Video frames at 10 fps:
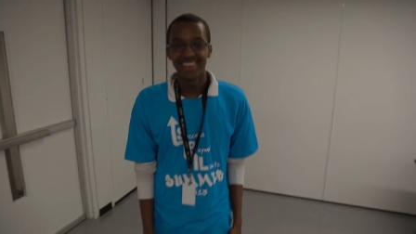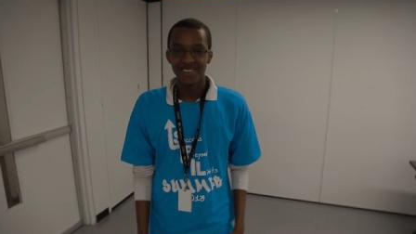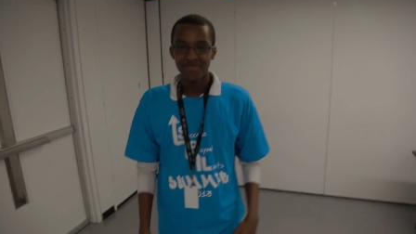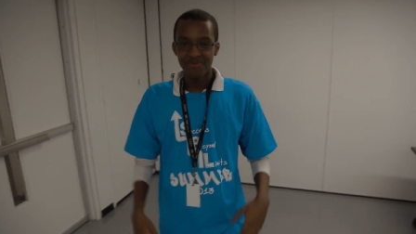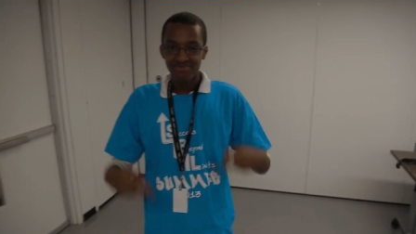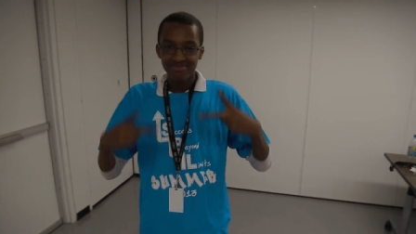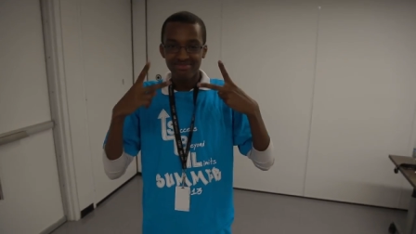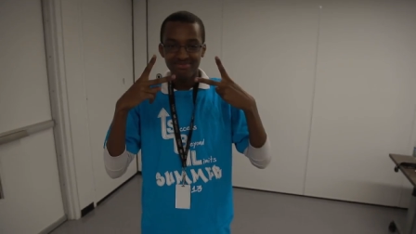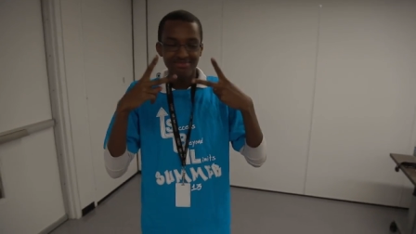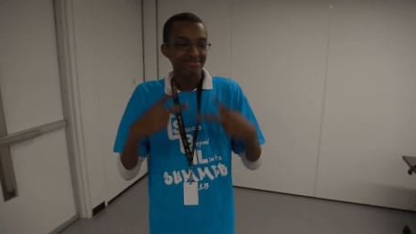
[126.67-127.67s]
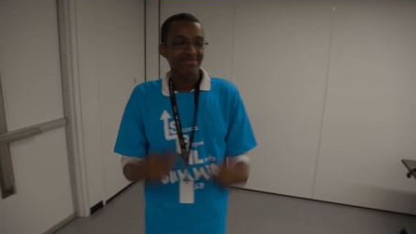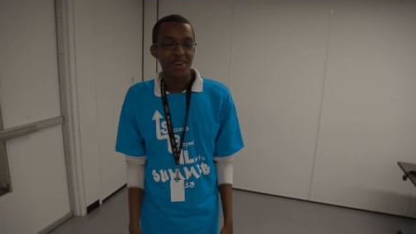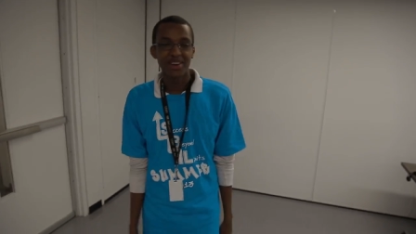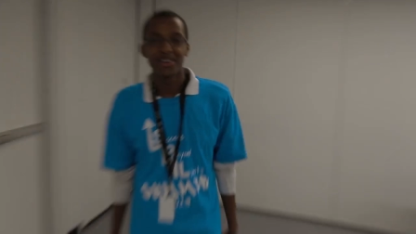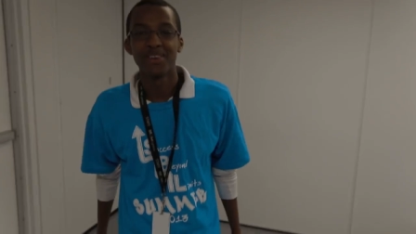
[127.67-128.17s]
Good job. Okay, you
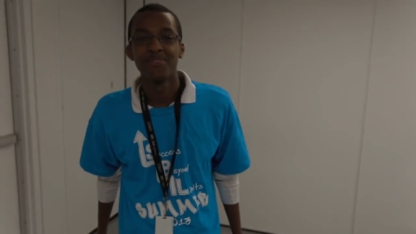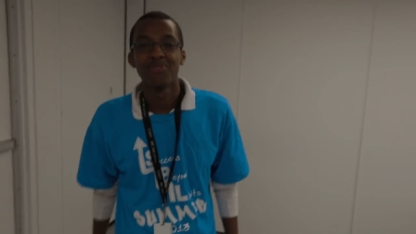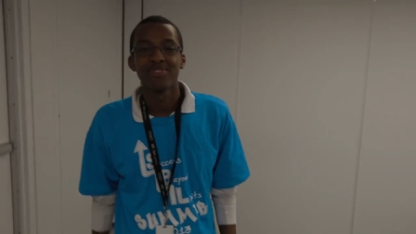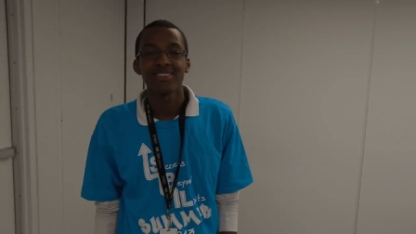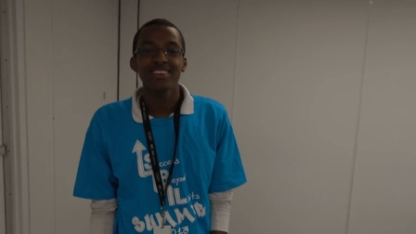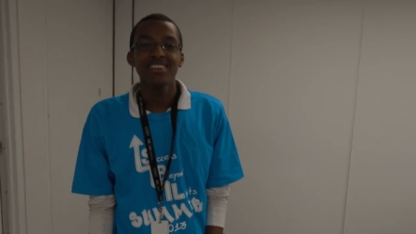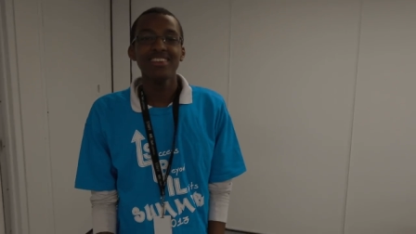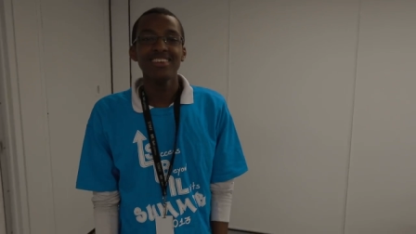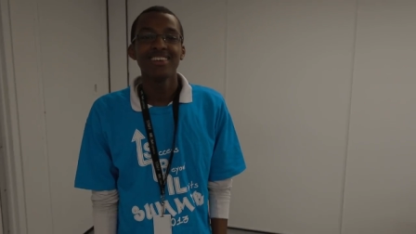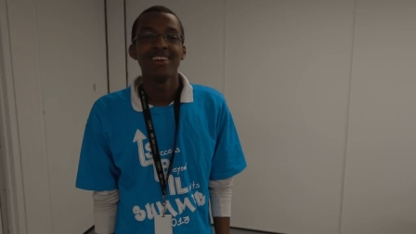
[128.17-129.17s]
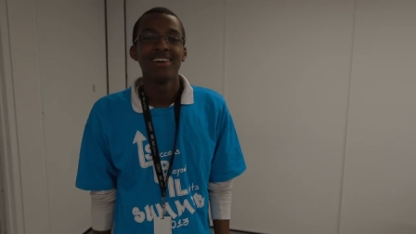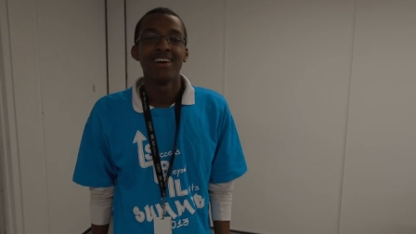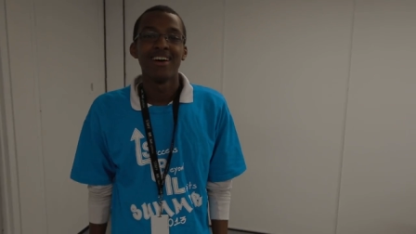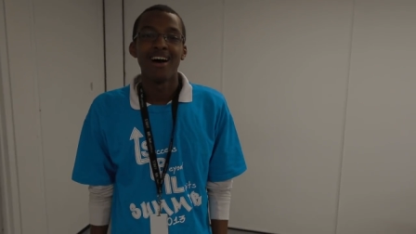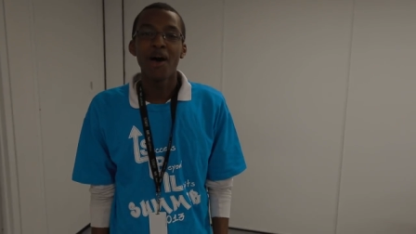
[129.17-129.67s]
wanted to be in the vlog, now what?
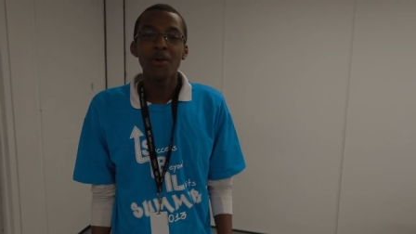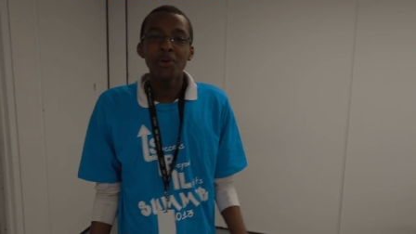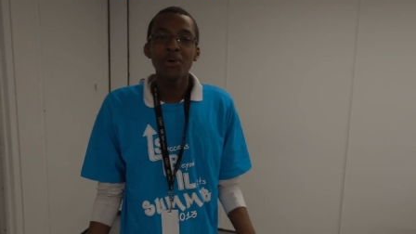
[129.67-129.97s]
I don't